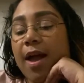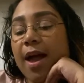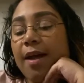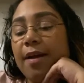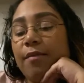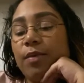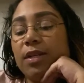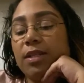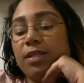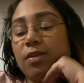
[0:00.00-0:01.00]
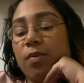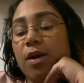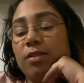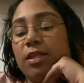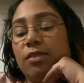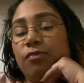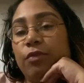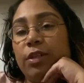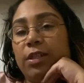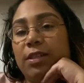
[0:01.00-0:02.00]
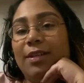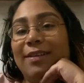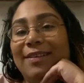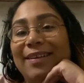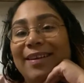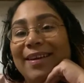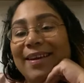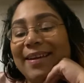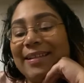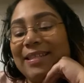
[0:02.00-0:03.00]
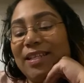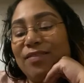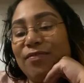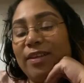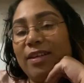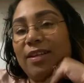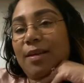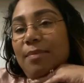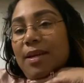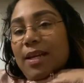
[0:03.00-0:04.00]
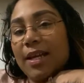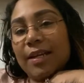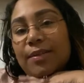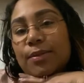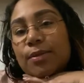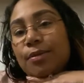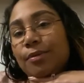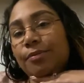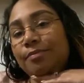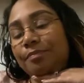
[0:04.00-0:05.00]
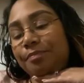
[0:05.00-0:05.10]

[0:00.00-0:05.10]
I haven't one of these in a while. It tastes really good. It tastes really good. I'm here like, ooh.